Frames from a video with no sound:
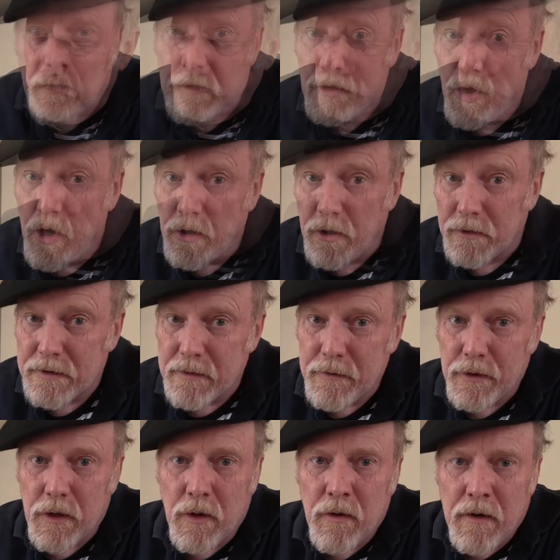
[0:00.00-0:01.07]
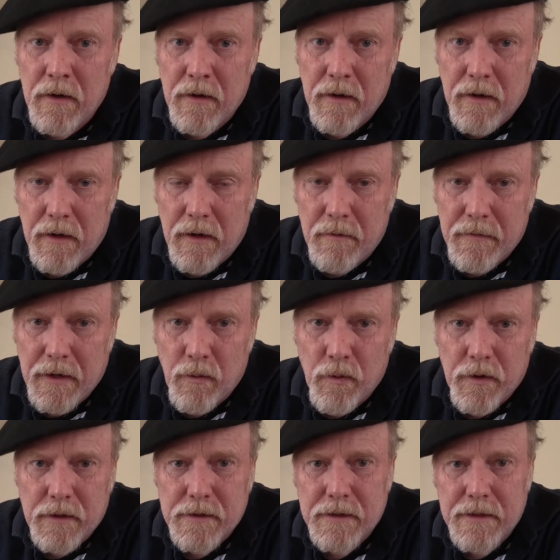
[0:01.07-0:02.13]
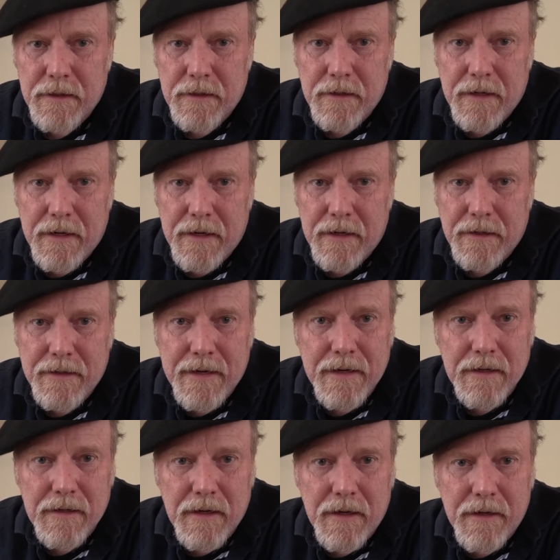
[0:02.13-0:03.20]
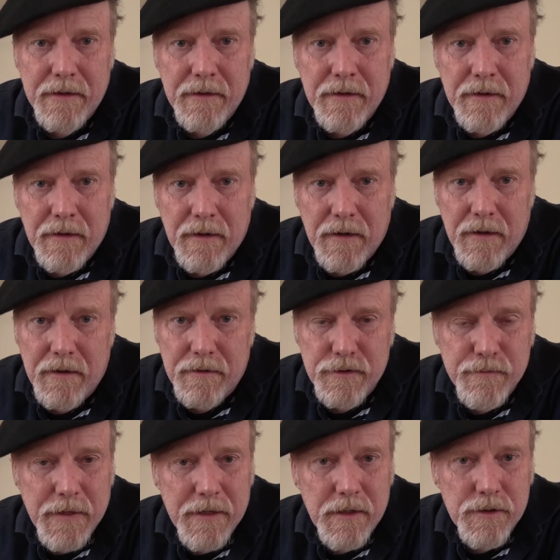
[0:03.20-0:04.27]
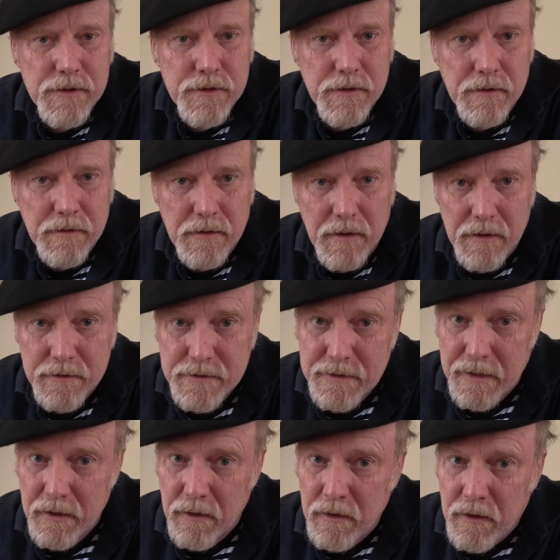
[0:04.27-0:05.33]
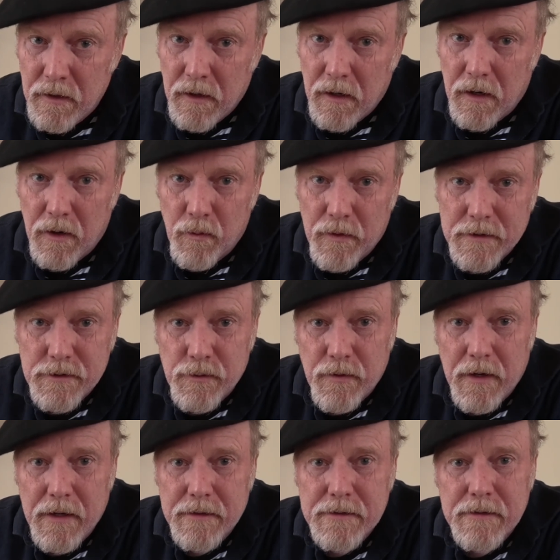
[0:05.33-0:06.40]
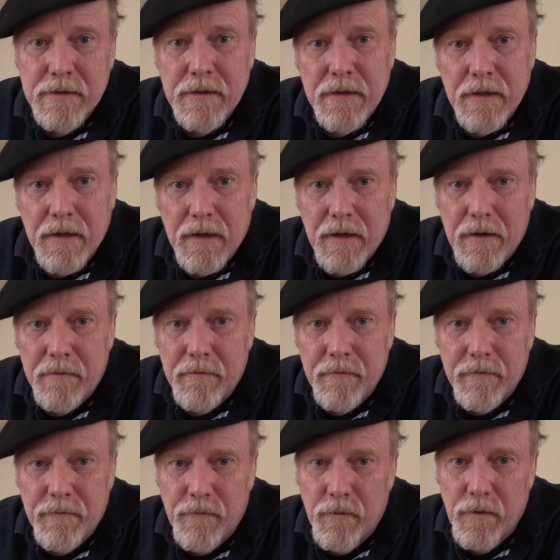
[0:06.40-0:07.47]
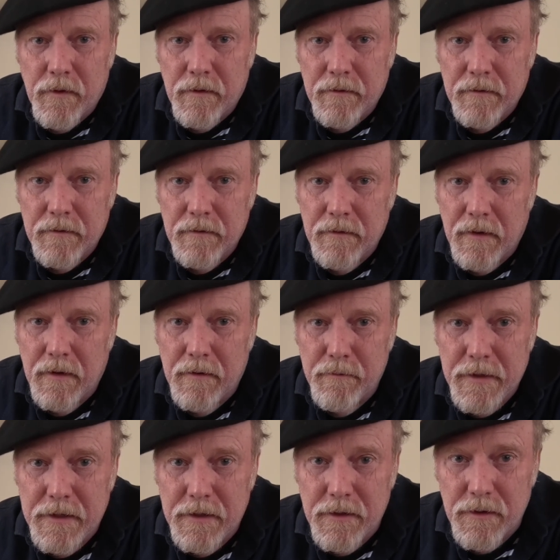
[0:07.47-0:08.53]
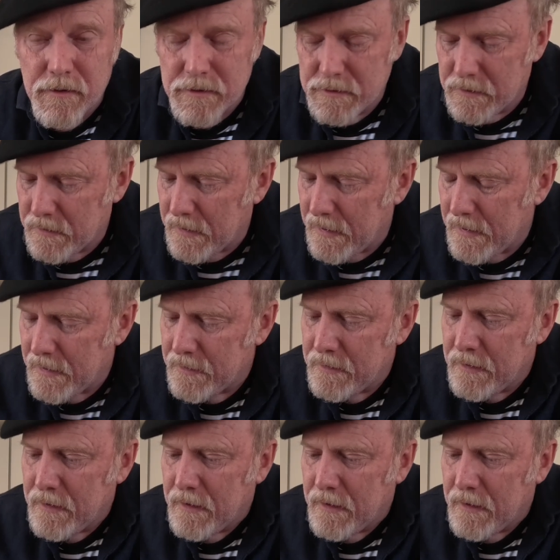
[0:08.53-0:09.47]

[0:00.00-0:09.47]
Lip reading: Long time ago, I worked in a Catalan Spanish style restaurant for many years, and